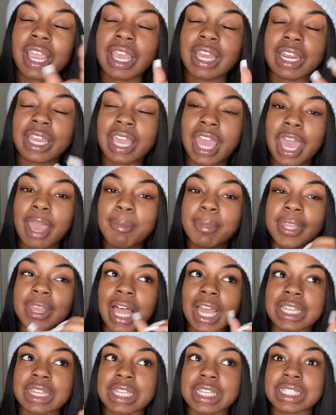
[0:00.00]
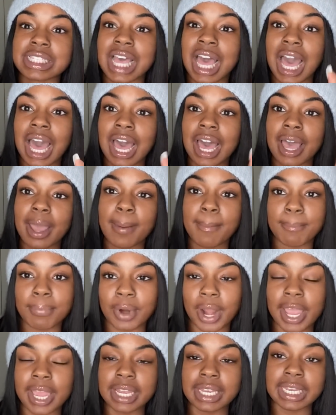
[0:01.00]
and it came in like this hot
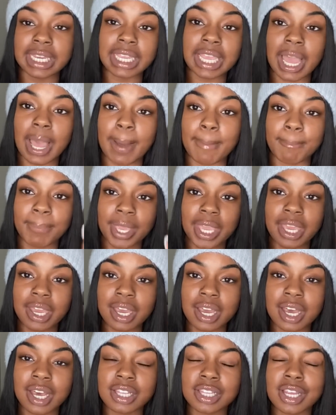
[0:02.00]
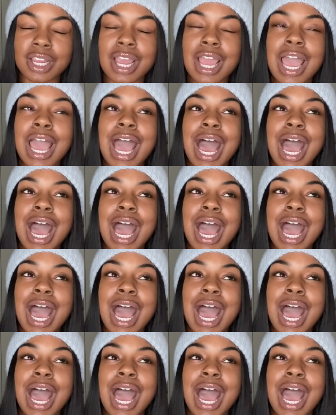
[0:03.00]
bright neon pink color.